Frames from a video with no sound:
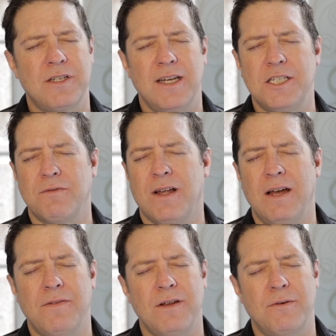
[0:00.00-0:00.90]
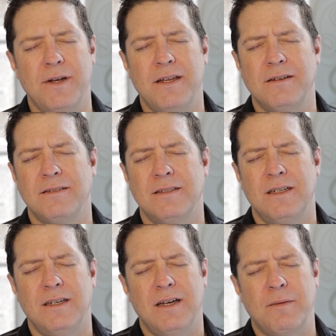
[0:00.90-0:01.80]
stage of life they're in.
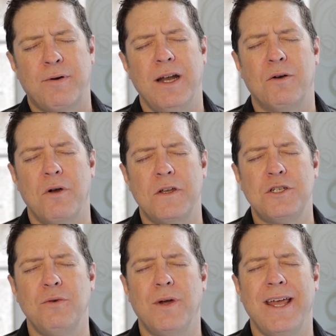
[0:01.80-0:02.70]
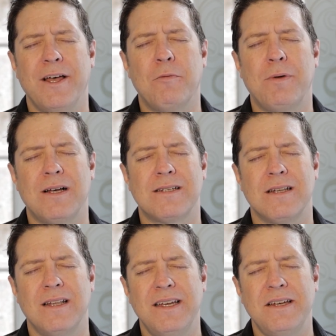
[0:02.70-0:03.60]
I pray, Lord, that you would help us
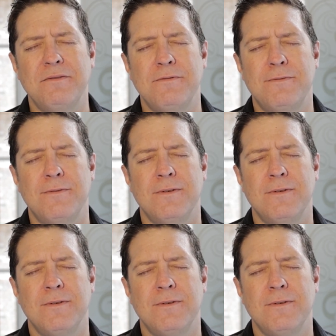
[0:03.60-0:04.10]
live,